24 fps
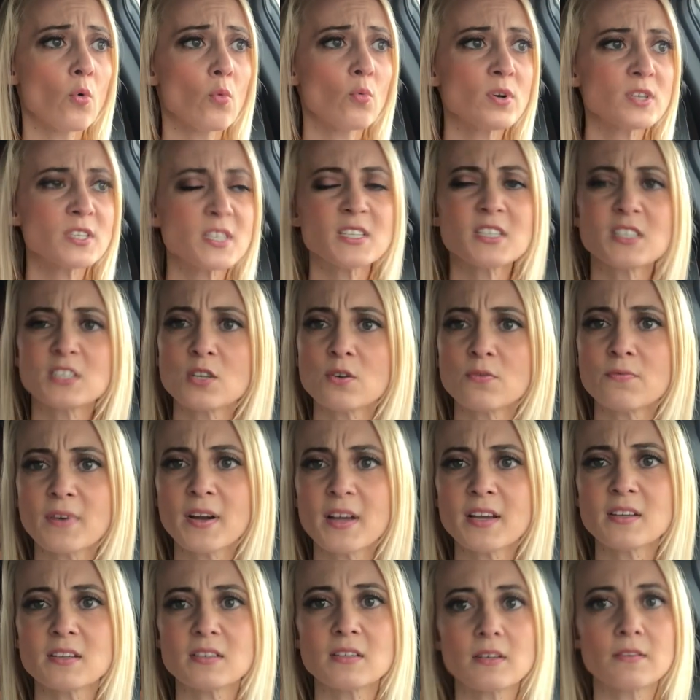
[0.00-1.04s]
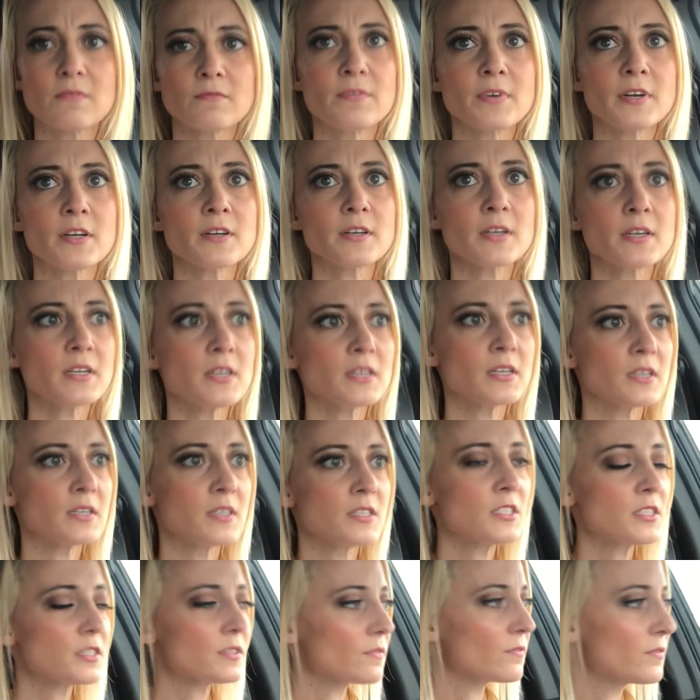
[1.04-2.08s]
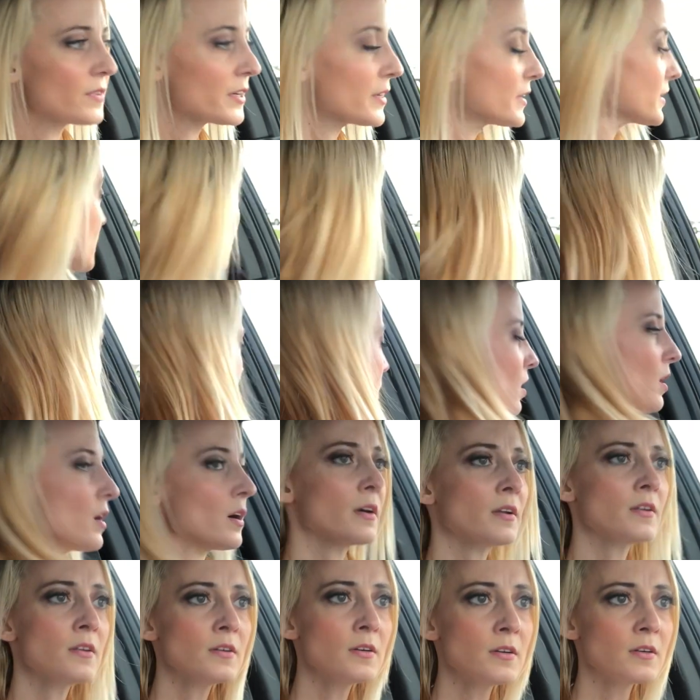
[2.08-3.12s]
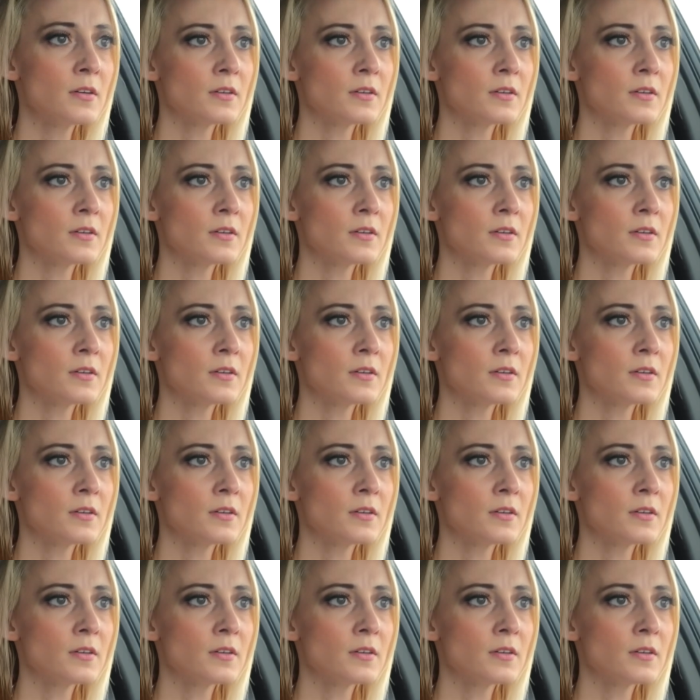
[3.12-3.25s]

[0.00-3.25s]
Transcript: which I still find very odd.